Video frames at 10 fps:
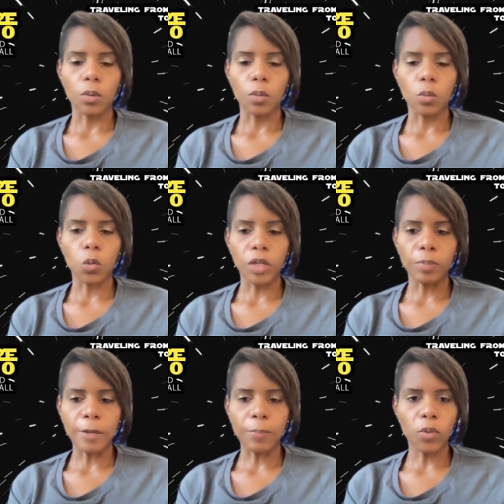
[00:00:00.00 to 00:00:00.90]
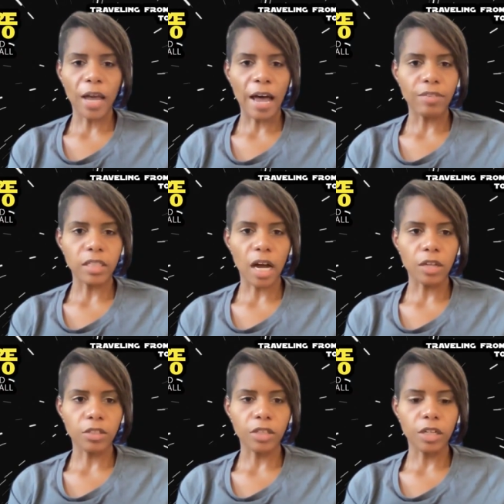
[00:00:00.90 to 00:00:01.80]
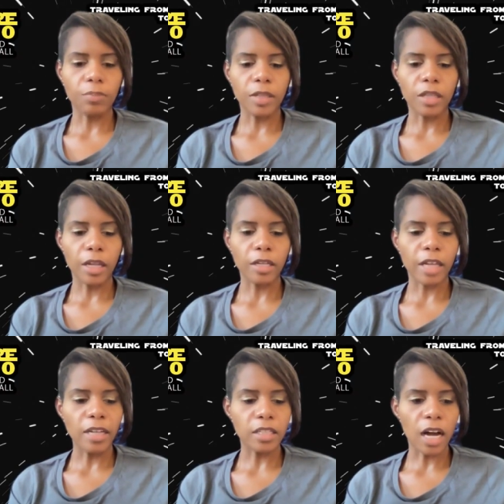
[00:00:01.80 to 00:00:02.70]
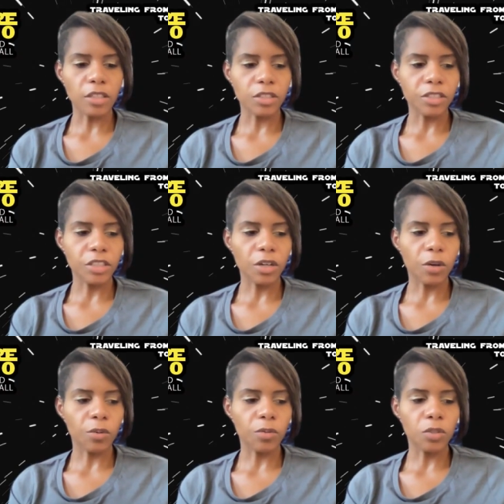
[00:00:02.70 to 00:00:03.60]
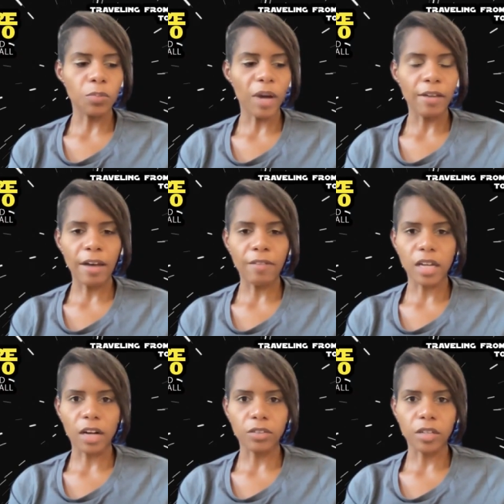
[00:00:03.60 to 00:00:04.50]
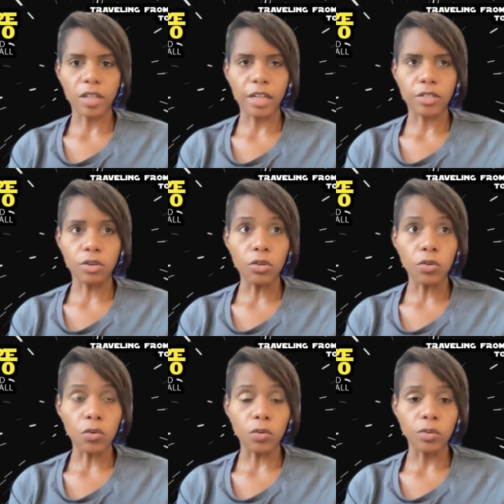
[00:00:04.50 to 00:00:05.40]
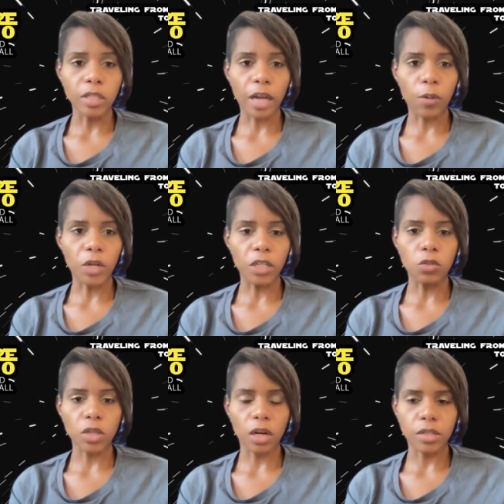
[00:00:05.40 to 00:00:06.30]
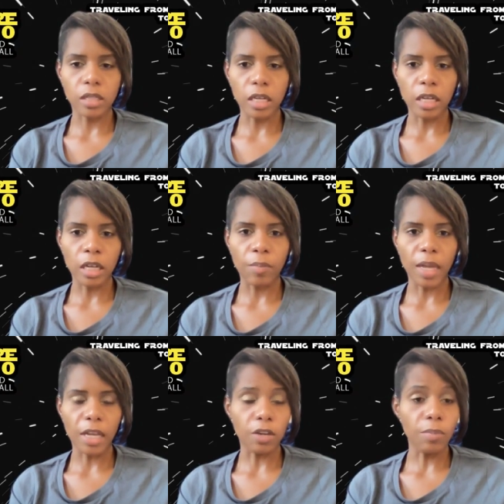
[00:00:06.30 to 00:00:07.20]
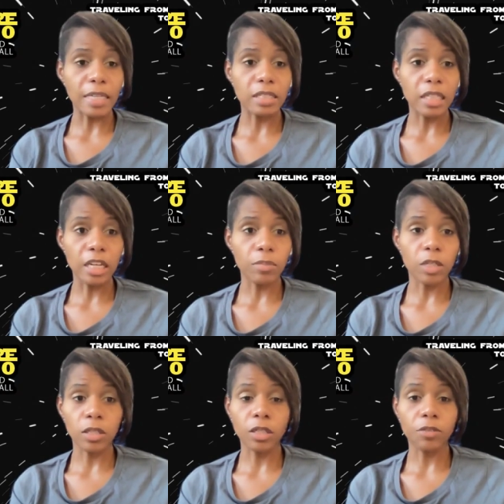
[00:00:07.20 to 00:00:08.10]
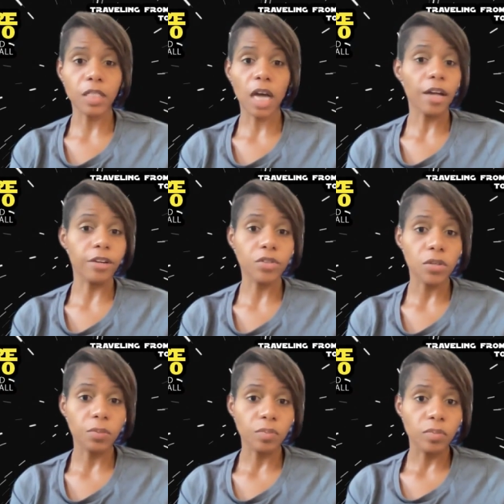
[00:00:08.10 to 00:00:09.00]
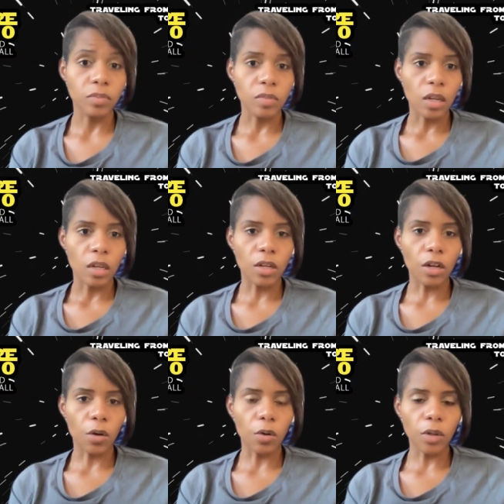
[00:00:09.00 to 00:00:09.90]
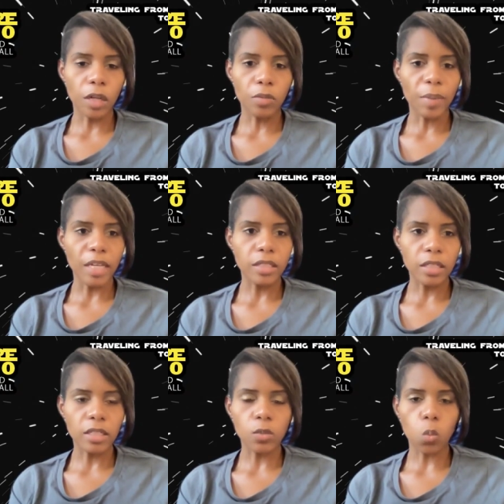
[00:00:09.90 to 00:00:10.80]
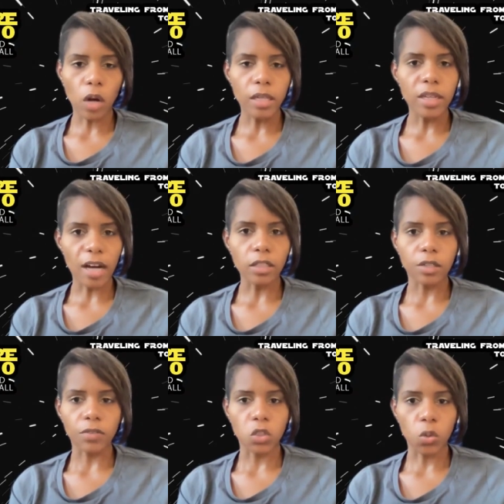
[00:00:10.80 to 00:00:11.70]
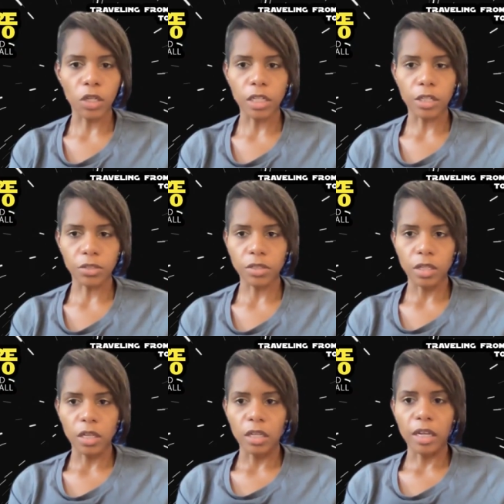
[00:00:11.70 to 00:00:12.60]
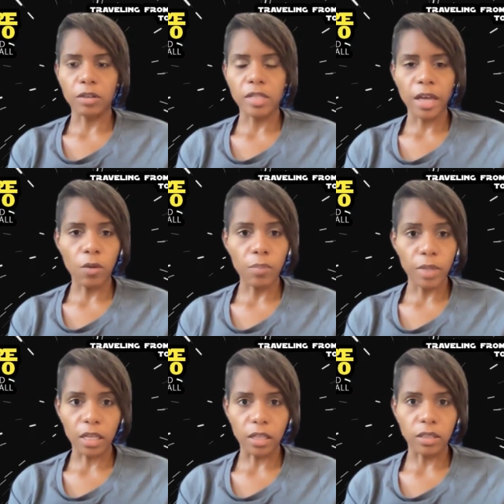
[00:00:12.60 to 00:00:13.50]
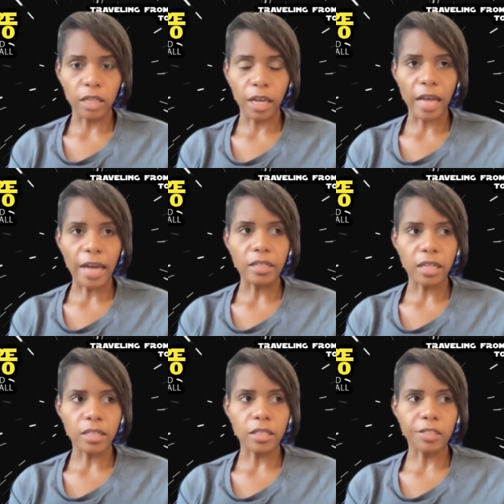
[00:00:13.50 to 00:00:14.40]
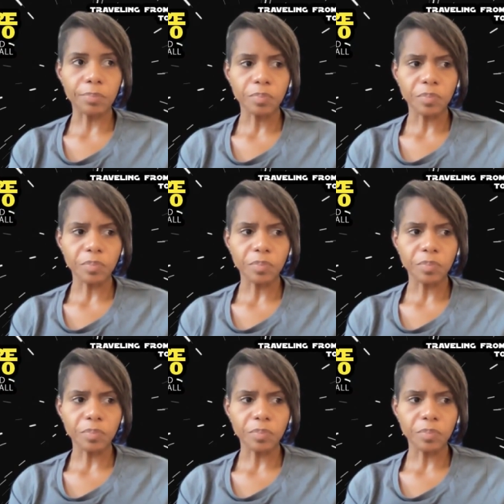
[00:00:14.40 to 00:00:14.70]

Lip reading: when people would have a doctor and it'd be that doctor, you might have a doctor that's new, that when you start seeing him, and you may see him till he retires. You may see this one doctor for 20 years. Now tell me that doesn't